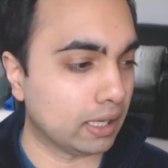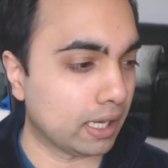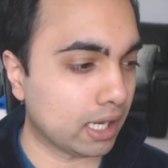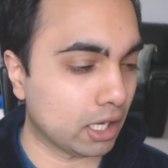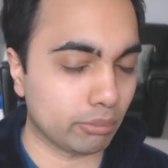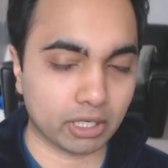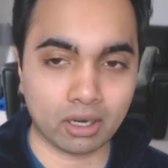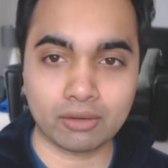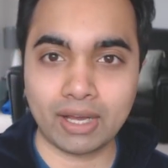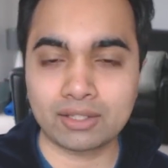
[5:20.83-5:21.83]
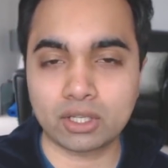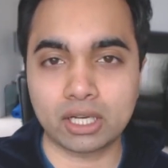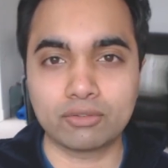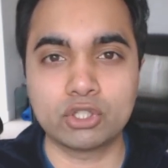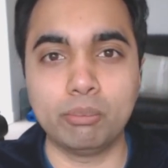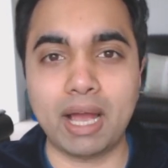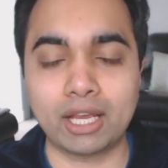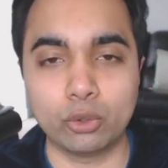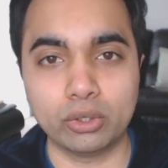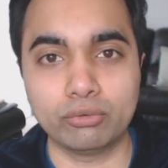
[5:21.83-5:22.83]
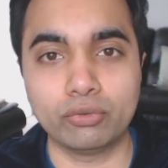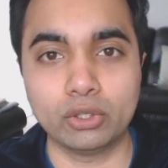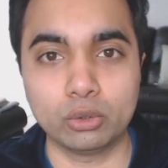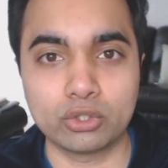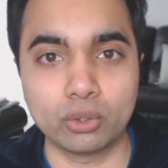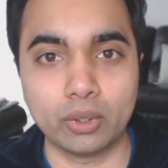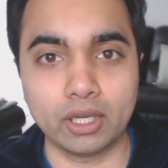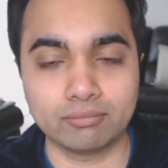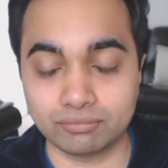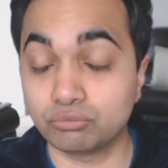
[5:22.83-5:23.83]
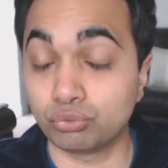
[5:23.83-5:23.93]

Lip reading: It kind of has a kind of tobacco-y feel to it.